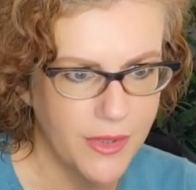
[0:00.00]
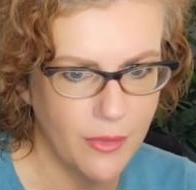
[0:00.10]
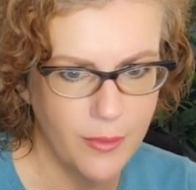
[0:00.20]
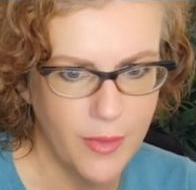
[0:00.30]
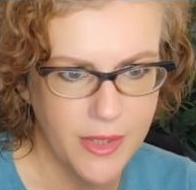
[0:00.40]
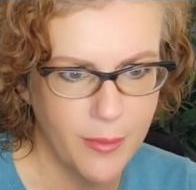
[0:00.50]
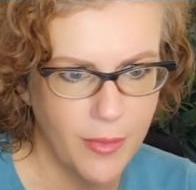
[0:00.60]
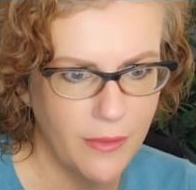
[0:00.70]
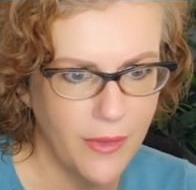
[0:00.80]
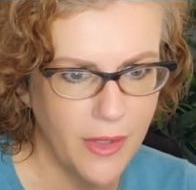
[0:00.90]
So that's
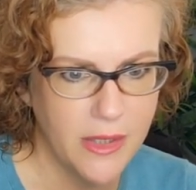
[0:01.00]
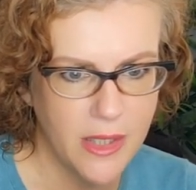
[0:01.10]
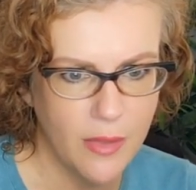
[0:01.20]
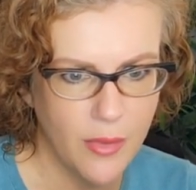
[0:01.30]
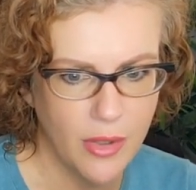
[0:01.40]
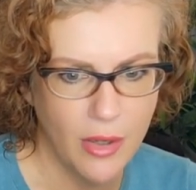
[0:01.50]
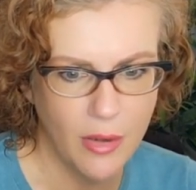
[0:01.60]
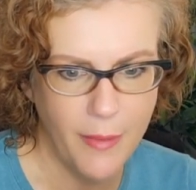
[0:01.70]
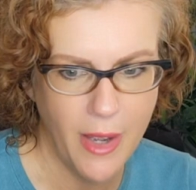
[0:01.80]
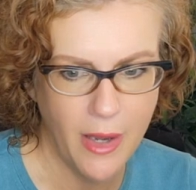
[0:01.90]
perfect. Now we're going to
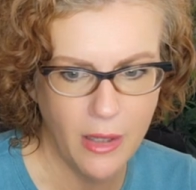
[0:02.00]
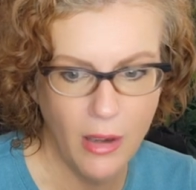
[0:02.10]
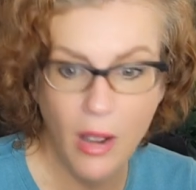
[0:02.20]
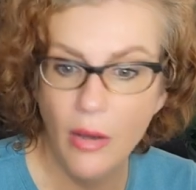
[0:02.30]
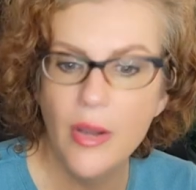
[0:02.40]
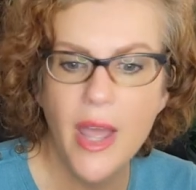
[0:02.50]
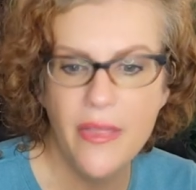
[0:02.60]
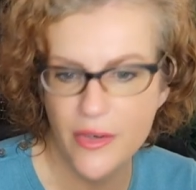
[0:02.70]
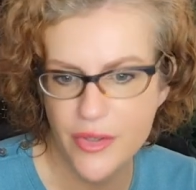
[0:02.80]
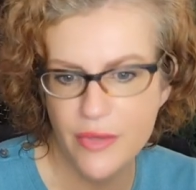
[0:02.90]
go back. Oh,
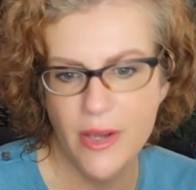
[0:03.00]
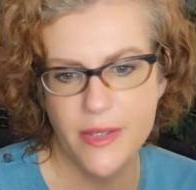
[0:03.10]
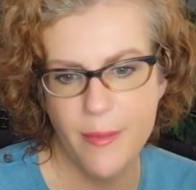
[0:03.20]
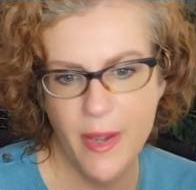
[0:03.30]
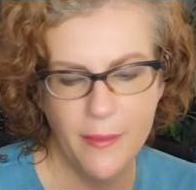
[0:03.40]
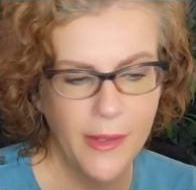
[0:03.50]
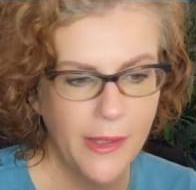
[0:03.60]
and there's the resume.